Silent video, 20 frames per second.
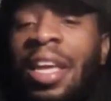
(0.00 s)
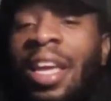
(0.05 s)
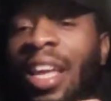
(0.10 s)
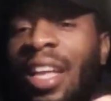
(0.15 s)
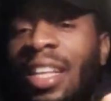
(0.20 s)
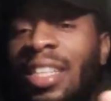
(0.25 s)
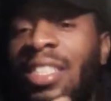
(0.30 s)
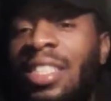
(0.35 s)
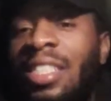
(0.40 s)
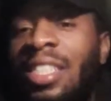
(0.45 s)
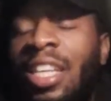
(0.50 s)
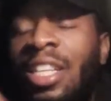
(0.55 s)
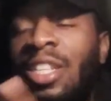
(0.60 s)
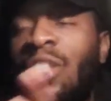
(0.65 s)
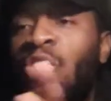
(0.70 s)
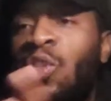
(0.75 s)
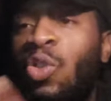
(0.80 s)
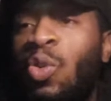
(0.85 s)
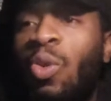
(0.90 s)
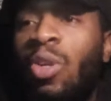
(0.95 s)
It's
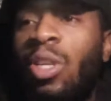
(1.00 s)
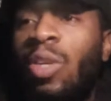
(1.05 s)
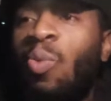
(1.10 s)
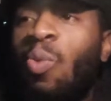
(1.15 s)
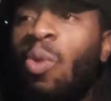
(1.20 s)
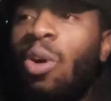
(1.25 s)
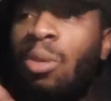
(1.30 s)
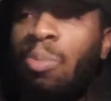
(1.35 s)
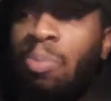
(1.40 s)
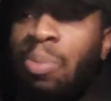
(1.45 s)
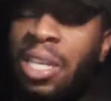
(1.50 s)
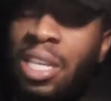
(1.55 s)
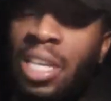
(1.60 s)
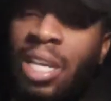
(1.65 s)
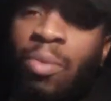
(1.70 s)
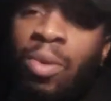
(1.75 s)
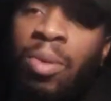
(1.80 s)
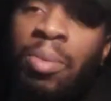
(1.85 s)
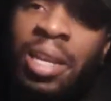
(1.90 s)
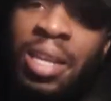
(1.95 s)
10:21
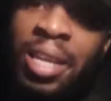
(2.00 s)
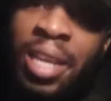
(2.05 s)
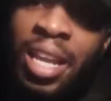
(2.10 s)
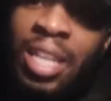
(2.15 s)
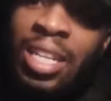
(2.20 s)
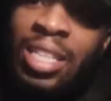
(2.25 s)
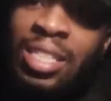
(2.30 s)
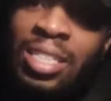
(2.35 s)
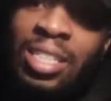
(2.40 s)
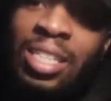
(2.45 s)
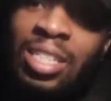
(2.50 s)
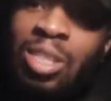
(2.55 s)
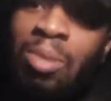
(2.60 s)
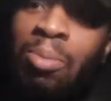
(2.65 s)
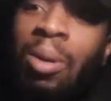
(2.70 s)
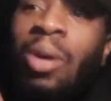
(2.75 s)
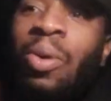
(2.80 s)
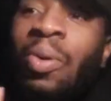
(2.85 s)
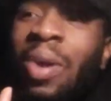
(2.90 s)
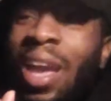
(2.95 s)
p.m. We've been at it since
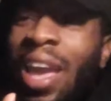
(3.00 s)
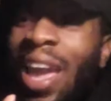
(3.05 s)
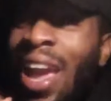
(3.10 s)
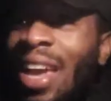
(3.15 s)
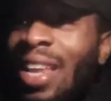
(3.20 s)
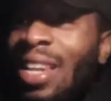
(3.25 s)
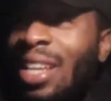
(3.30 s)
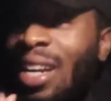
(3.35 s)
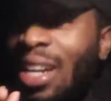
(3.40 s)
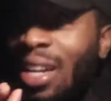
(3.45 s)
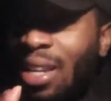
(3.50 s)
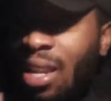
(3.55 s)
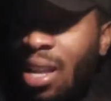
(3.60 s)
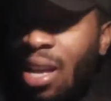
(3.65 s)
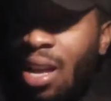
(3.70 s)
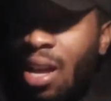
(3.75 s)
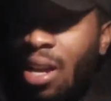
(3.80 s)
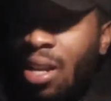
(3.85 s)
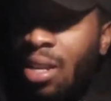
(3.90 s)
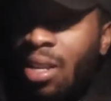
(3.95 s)
about 8
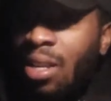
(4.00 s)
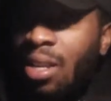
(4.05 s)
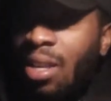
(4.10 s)
o'clock.